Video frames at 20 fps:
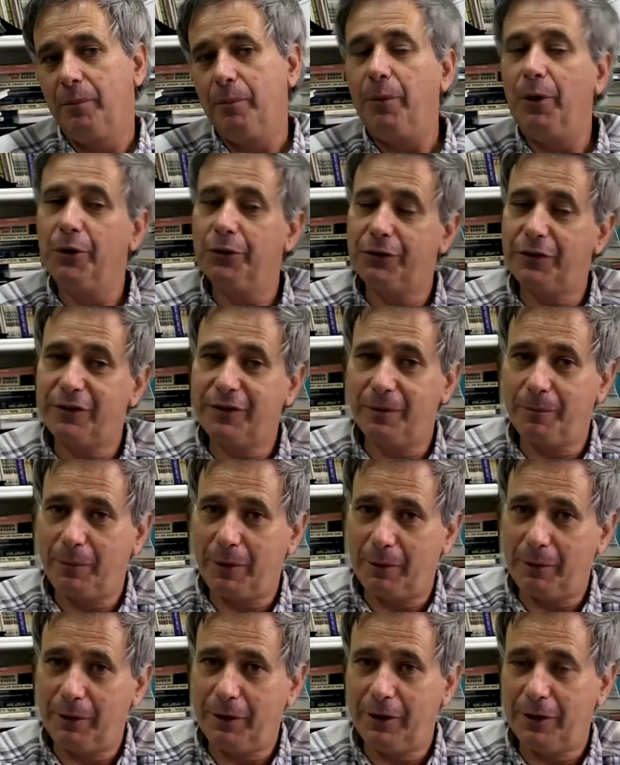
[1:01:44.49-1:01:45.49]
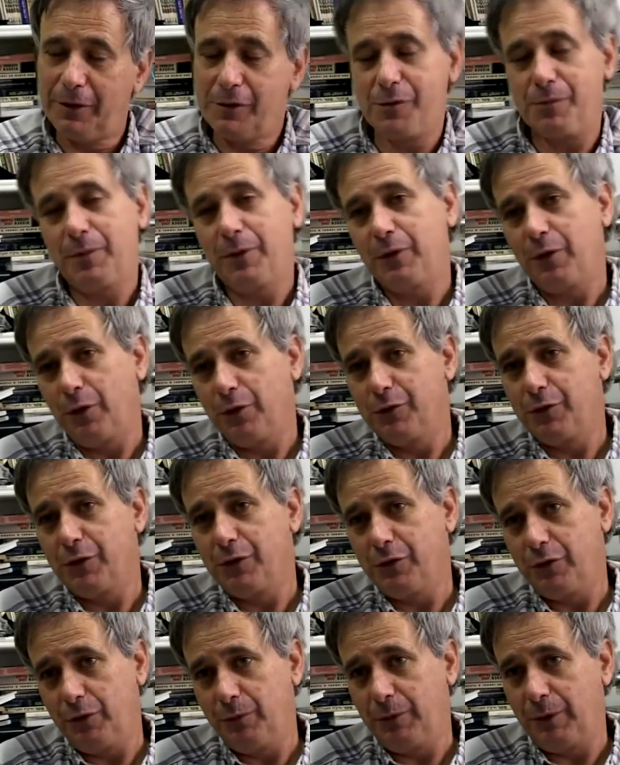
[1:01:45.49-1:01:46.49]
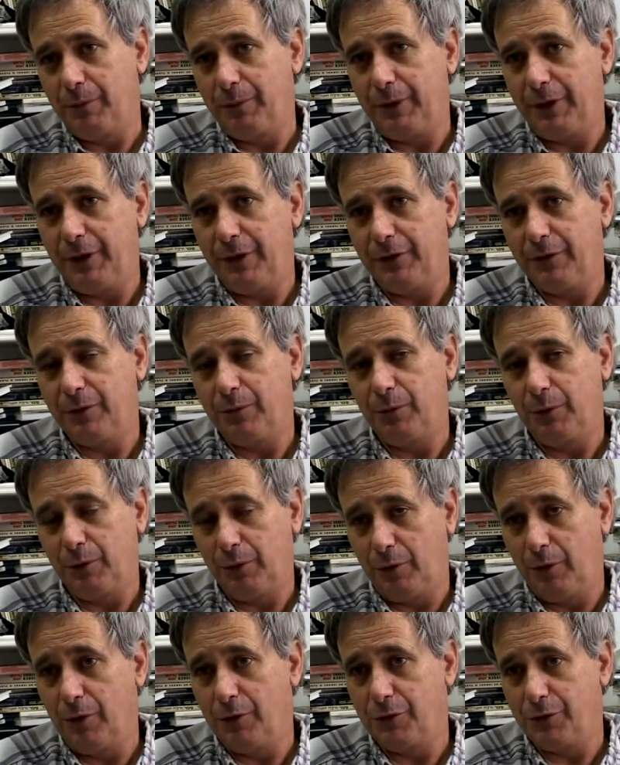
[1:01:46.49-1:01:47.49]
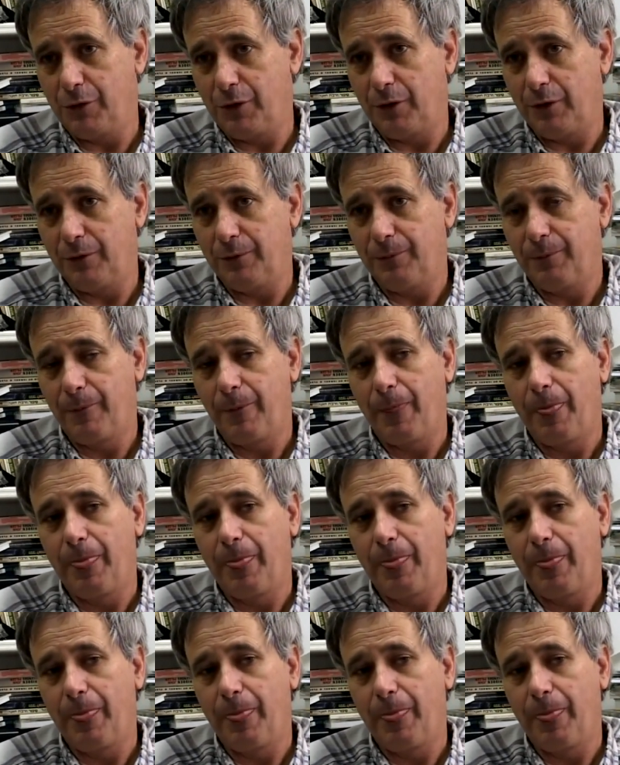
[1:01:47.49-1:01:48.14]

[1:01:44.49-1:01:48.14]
both as Americans but also as human beings, for what goes on.